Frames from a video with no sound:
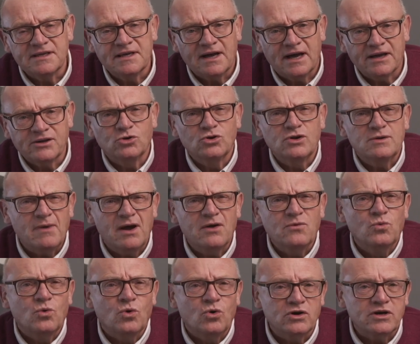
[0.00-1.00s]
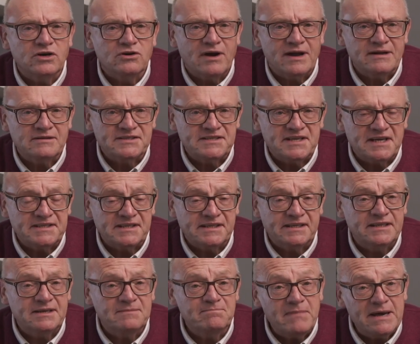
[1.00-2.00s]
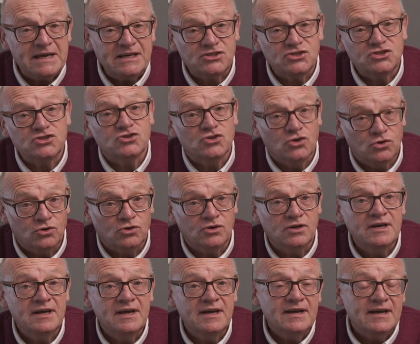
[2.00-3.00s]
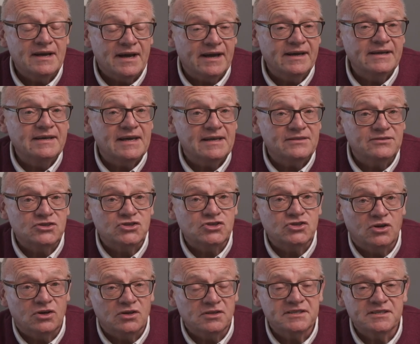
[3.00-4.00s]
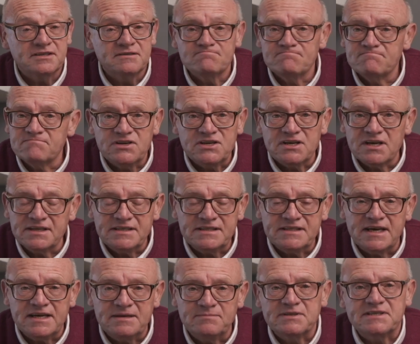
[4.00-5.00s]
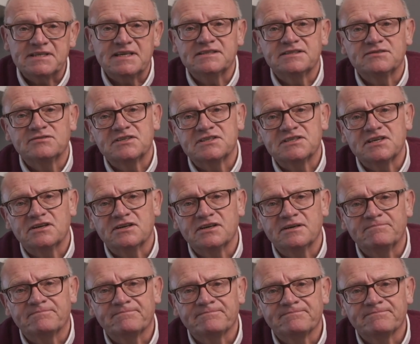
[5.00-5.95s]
I call it my walk around setting and it makes sure I get the shot 98% of the time.